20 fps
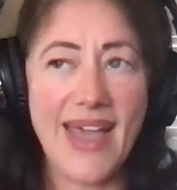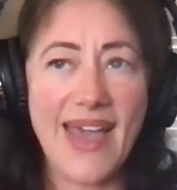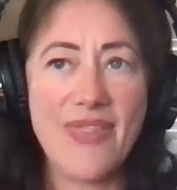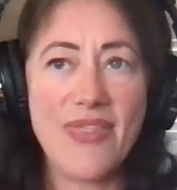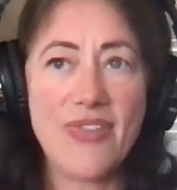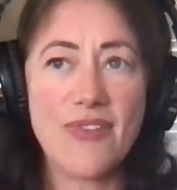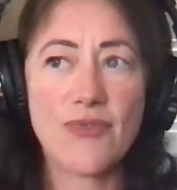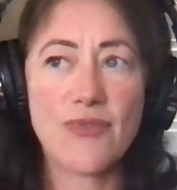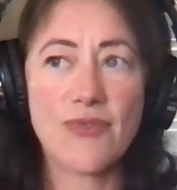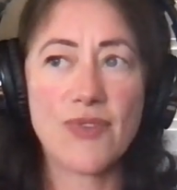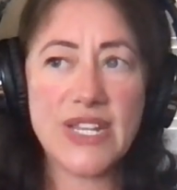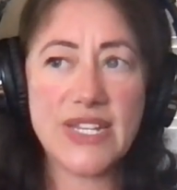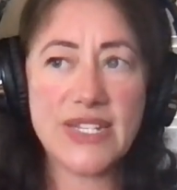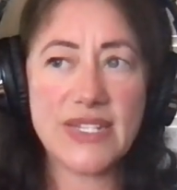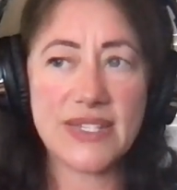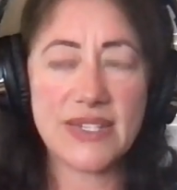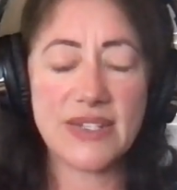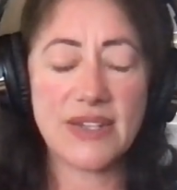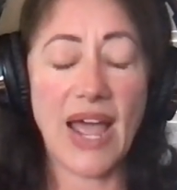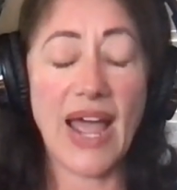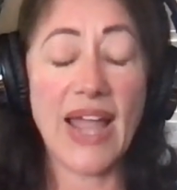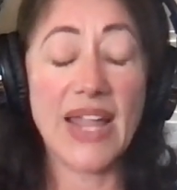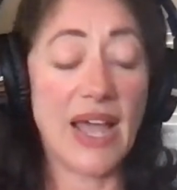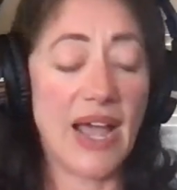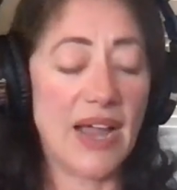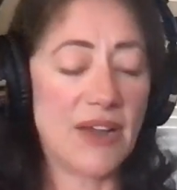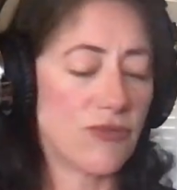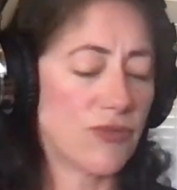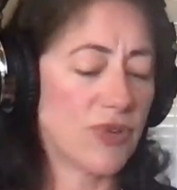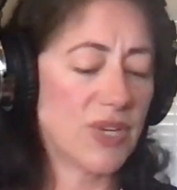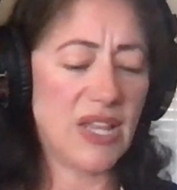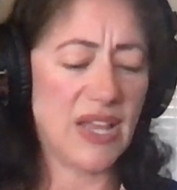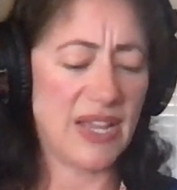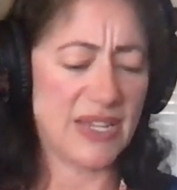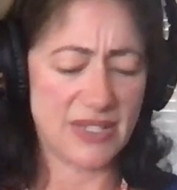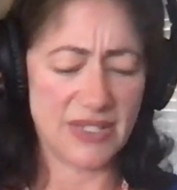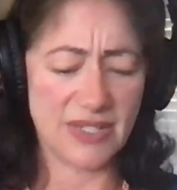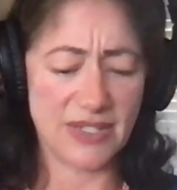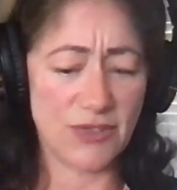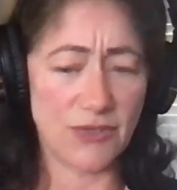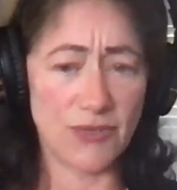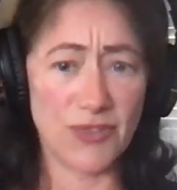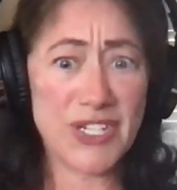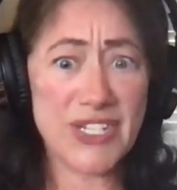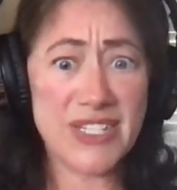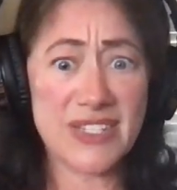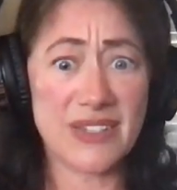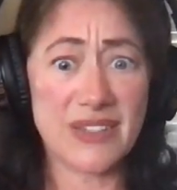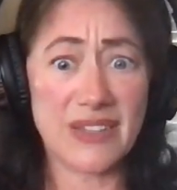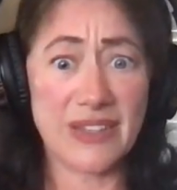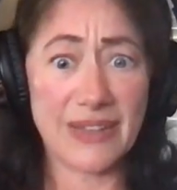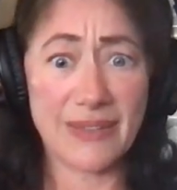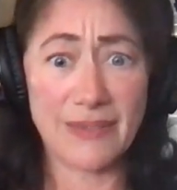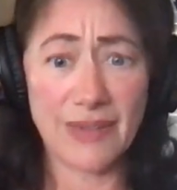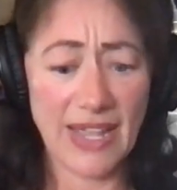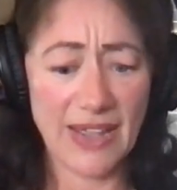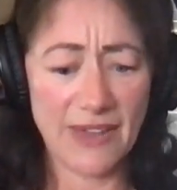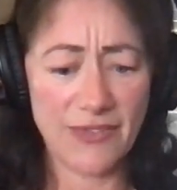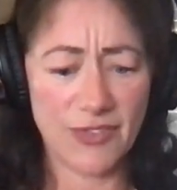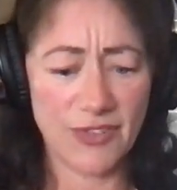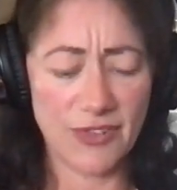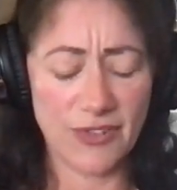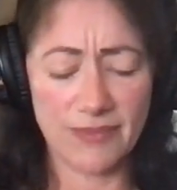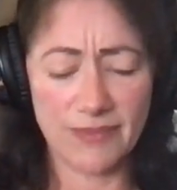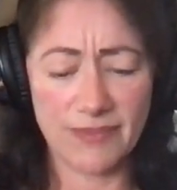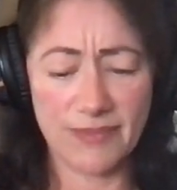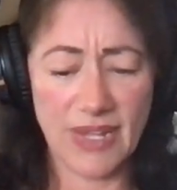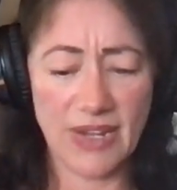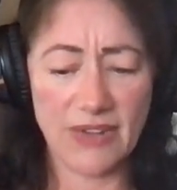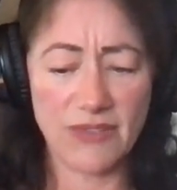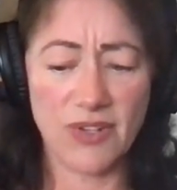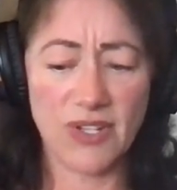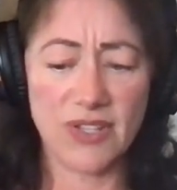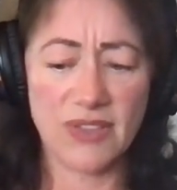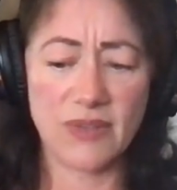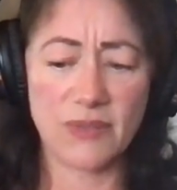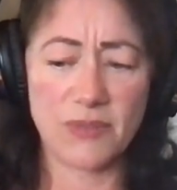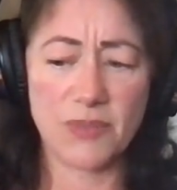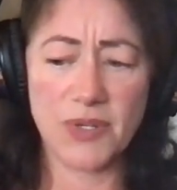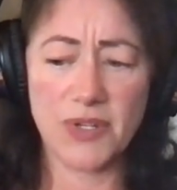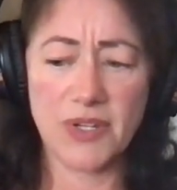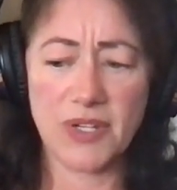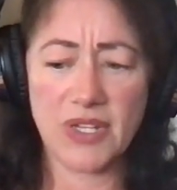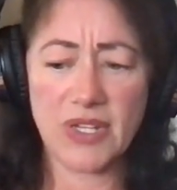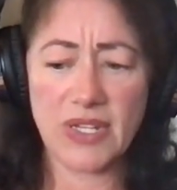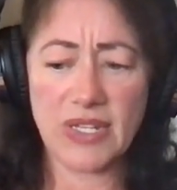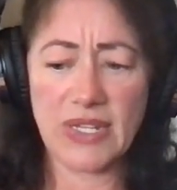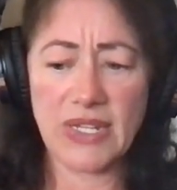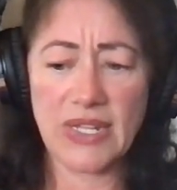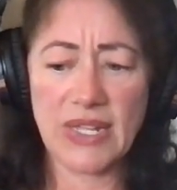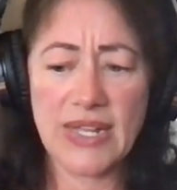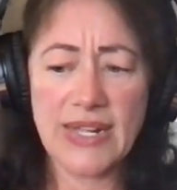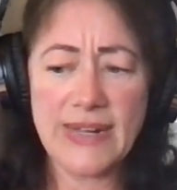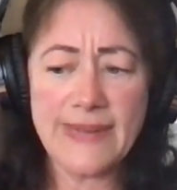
And the reason I, I realized this recently after I'd written the book, like